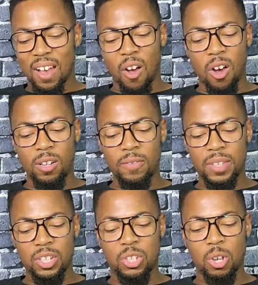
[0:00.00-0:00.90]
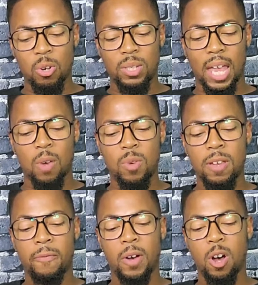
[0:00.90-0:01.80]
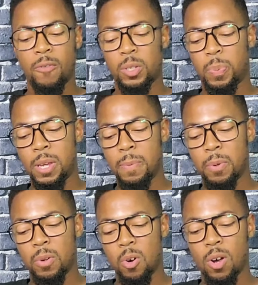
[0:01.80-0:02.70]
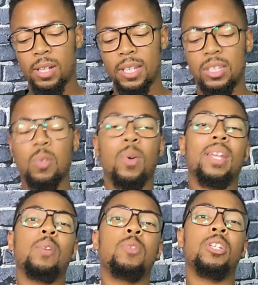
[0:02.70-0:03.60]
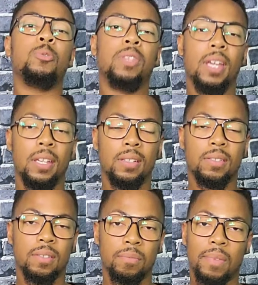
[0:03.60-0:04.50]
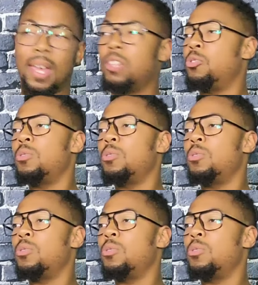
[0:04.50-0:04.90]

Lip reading: All of this shows how we evolve as people, or at least the way that we do things. As